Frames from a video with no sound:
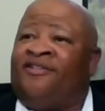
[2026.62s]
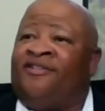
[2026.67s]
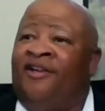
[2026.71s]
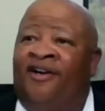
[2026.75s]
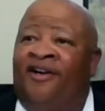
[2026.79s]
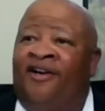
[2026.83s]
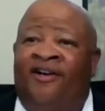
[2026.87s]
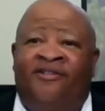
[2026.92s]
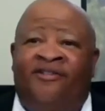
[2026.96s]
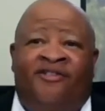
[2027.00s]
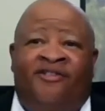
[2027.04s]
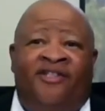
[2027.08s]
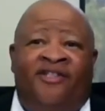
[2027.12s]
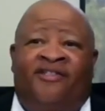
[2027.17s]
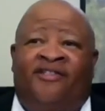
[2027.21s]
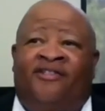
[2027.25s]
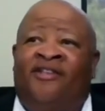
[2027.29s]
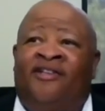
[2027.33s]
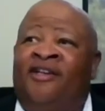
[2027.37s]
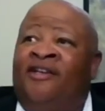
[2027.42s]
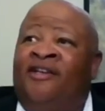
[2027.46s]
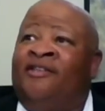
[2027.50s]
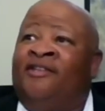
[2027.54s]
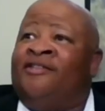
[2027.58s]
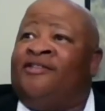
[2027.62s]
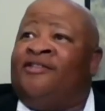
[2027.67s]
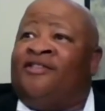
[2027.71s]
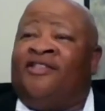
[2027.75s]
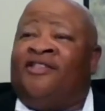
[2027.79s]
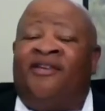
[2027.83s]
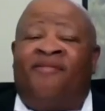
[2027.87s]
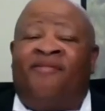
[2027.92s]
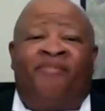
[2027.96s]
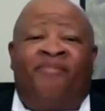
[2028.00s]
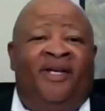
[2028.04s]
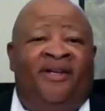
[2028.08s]
Yes, sir. Just
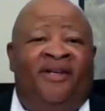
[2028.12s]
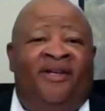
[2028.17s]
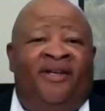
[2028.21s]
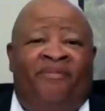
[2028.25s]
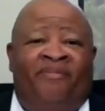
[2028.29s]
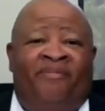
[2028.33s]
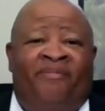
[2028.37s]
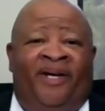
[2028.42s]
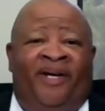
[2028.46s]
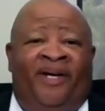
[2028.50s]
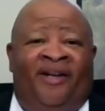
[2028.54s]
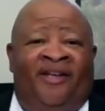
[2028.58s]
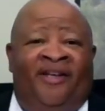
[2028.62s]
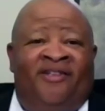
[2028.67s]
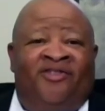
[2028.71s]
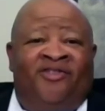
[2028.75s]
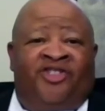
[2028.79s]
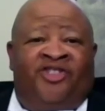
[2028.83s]
send me an email